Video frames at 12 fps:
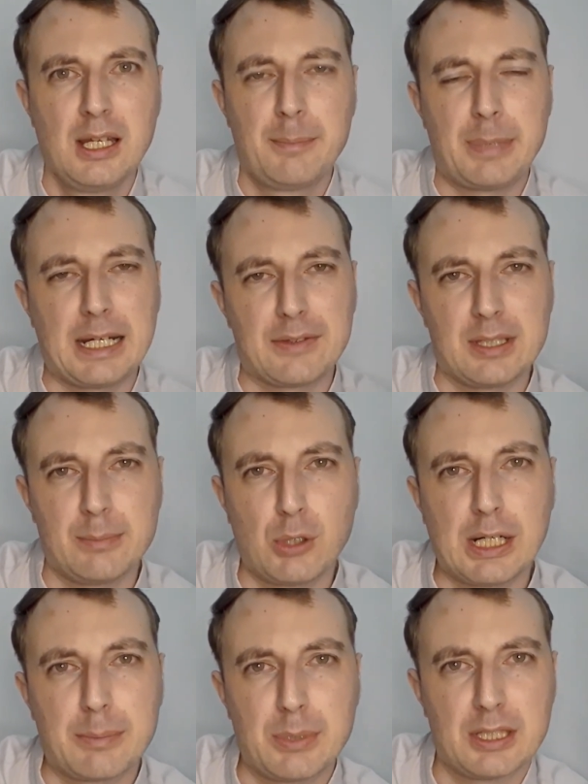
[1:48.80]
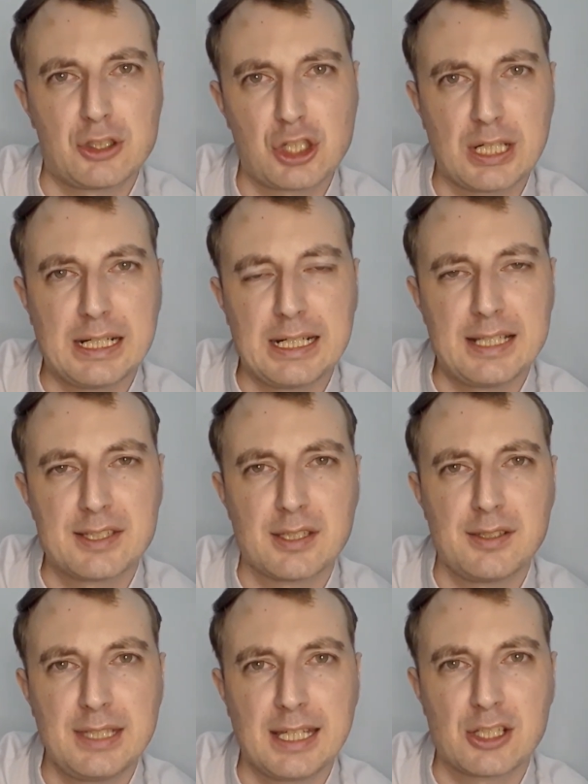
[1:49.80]
but there might be a chance
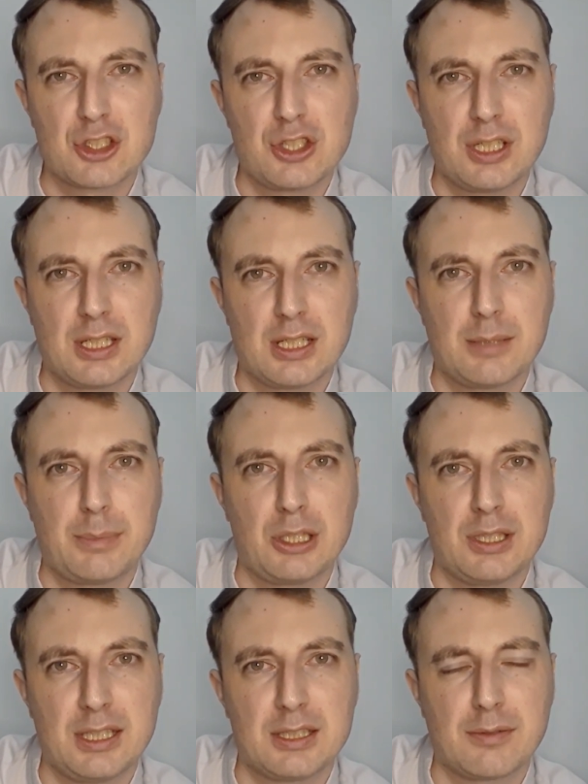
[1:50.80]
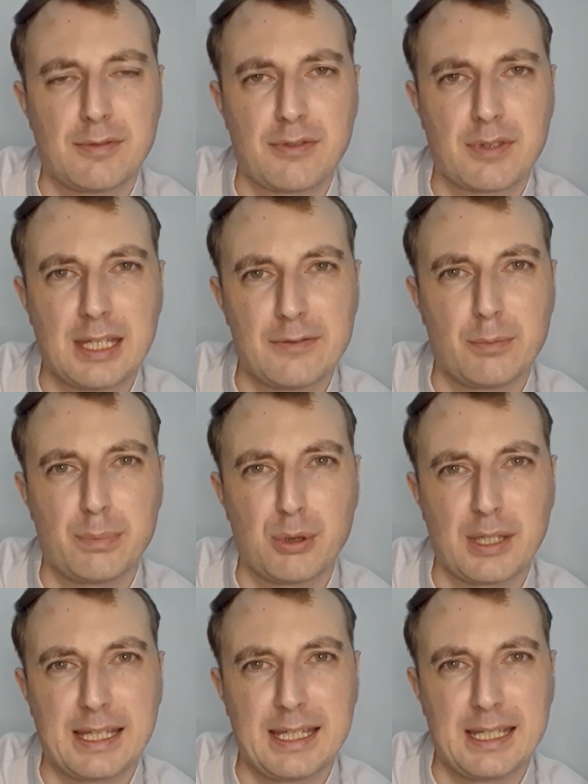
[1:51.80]
next year. But you need to have a
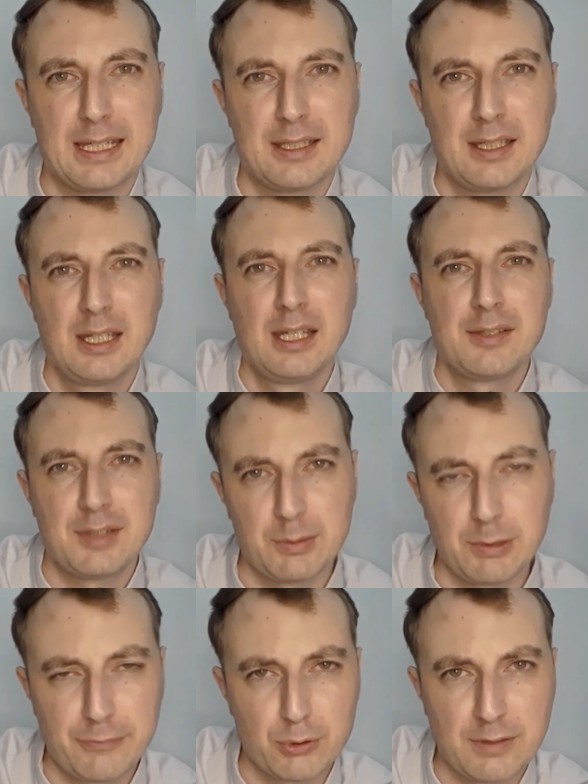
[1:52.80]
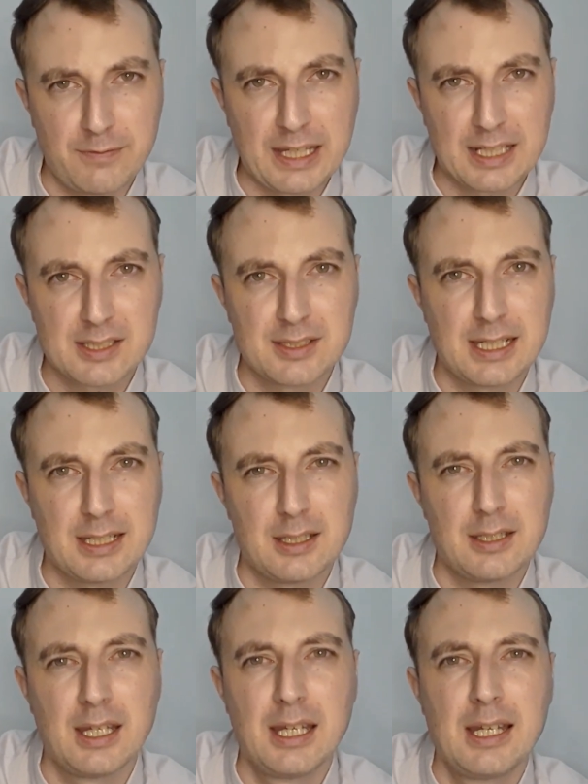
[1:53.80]
plan, need to be fully
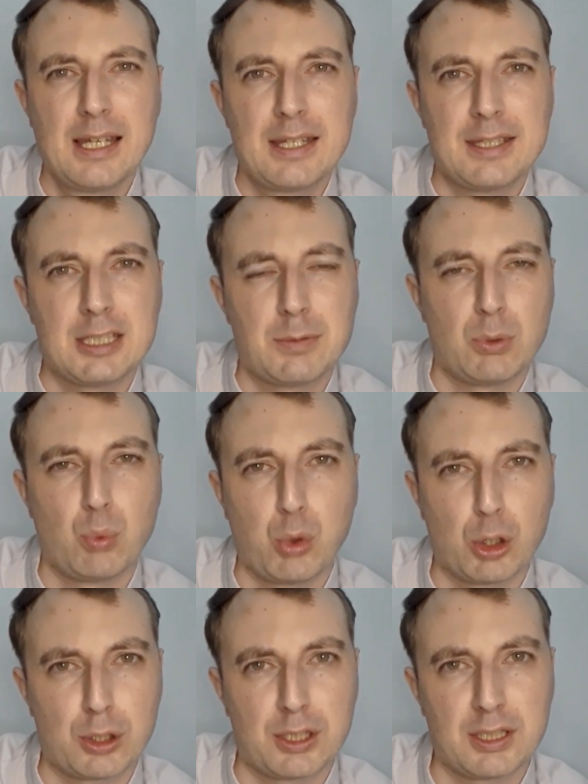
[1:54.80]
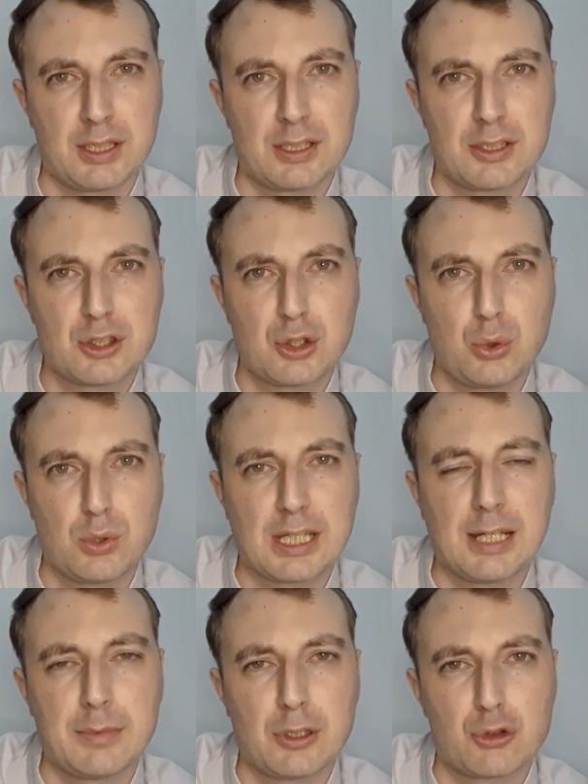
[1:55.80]
vaccinated, need to be willing to
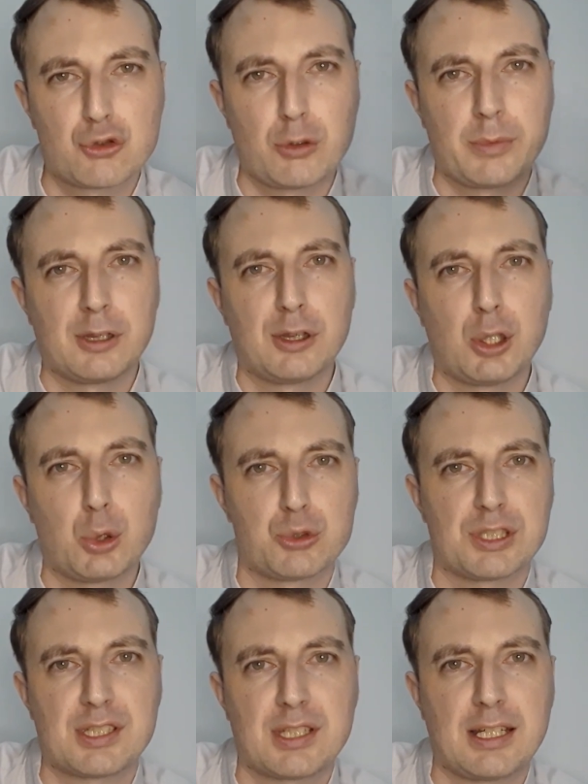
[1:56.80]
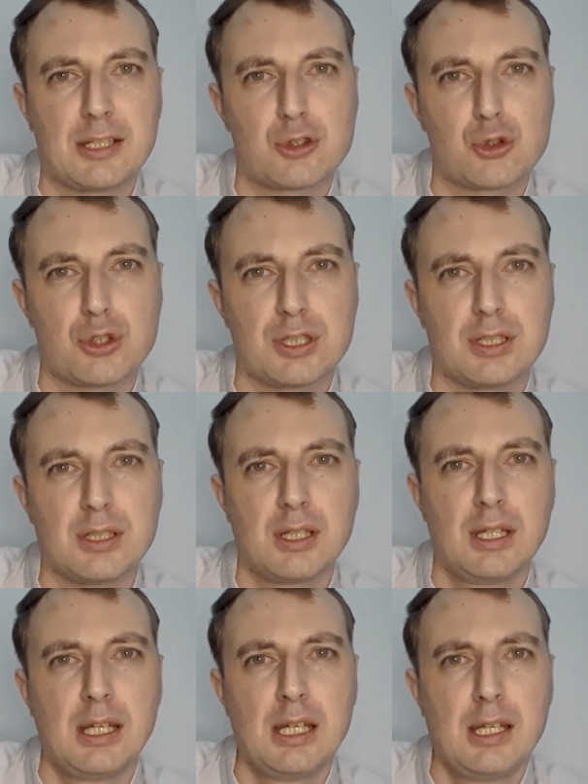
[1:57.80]
come in from a low risk country.
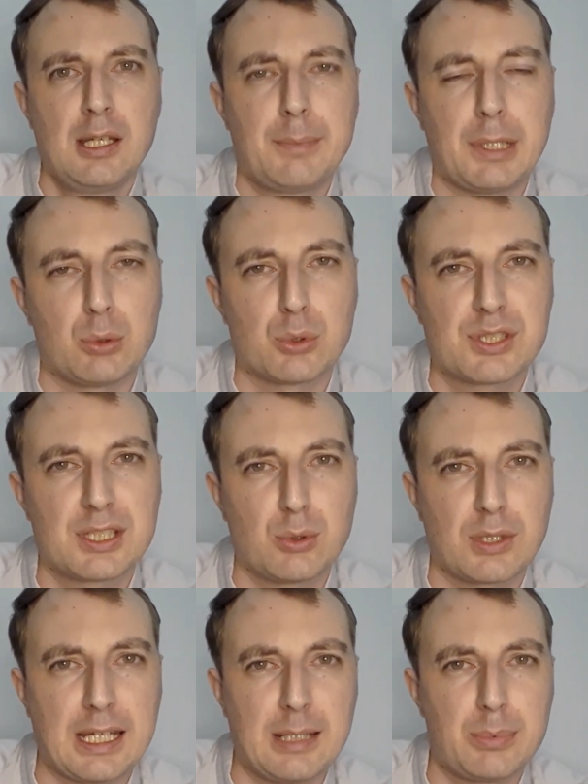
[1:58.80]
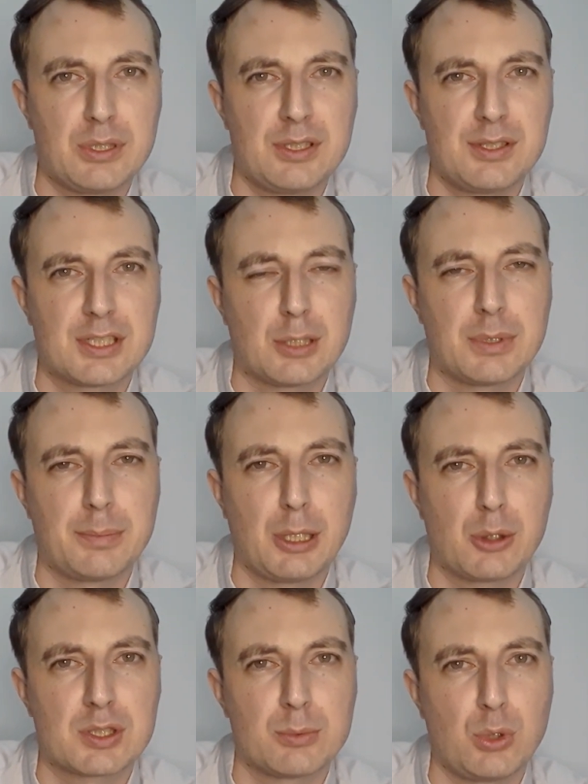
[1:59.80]
But we'll see what happens. I'll be
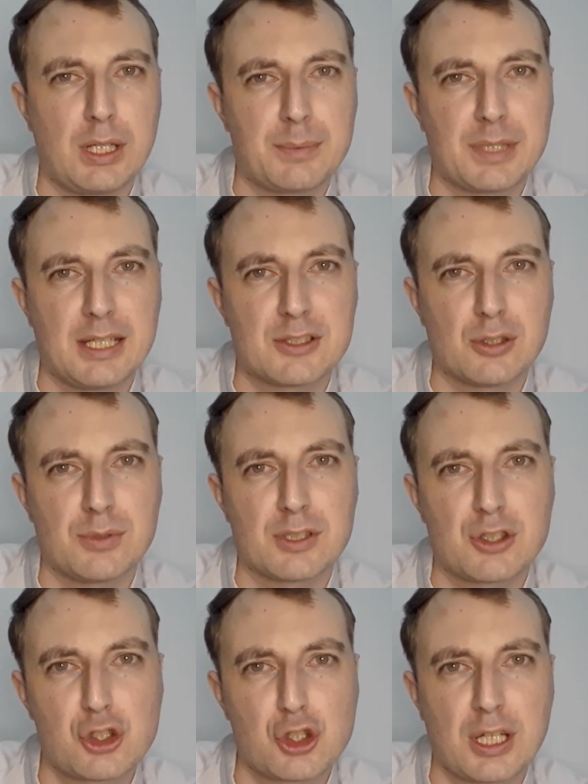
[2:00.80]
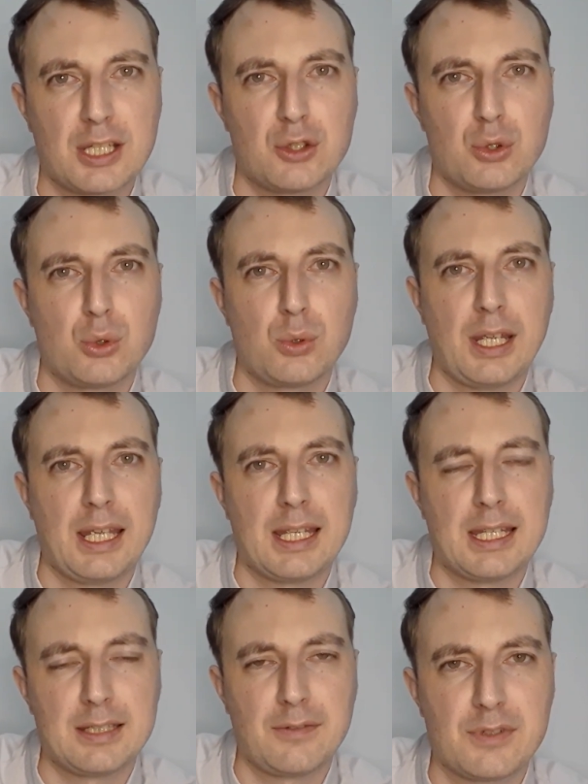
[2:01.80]
posting more updates on this channel,
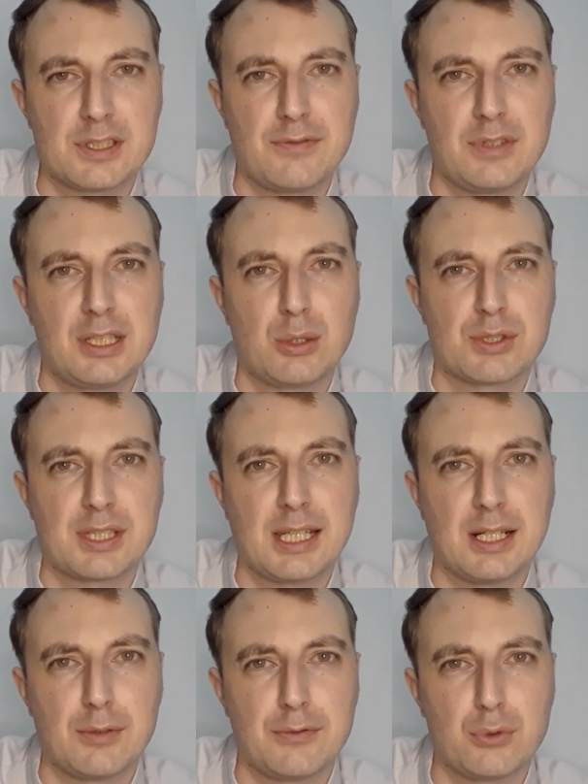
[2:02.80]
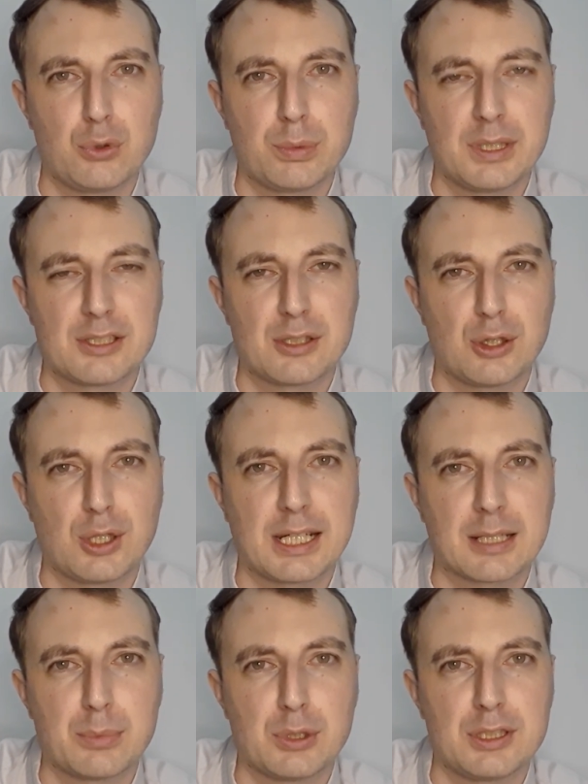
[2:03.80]
and this video was helpful, please
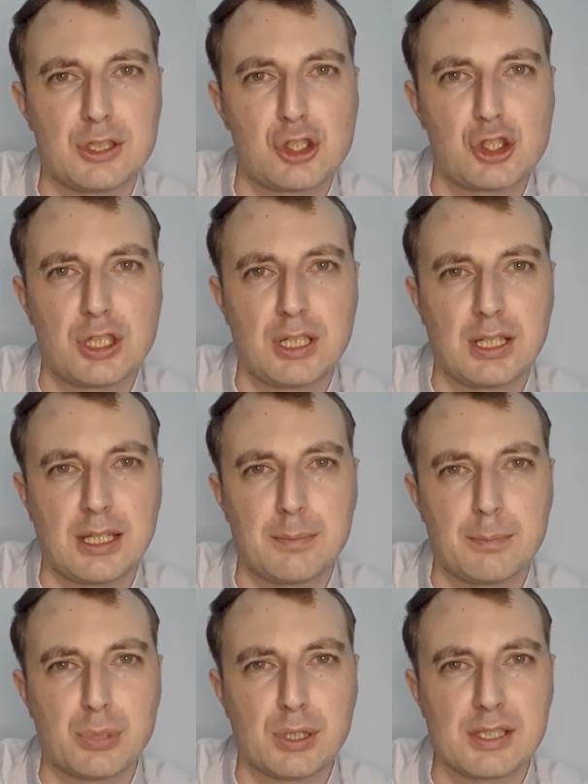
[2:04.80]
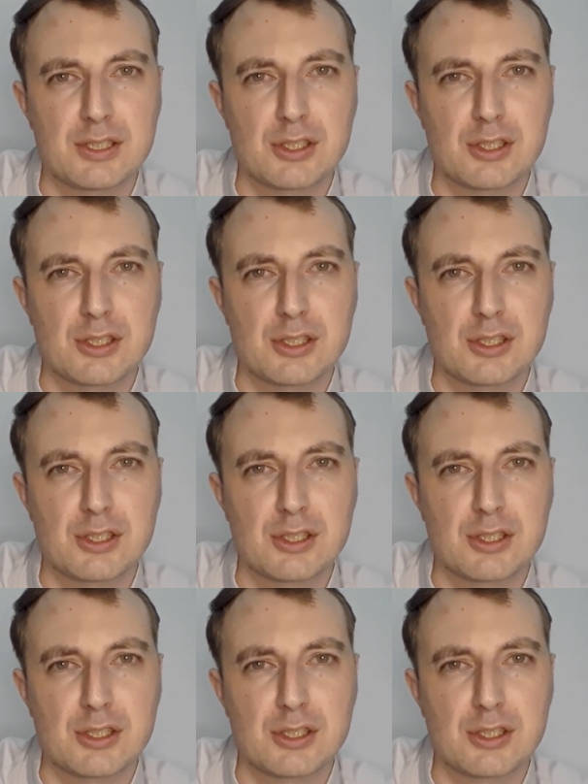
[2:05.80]
like, please share, and please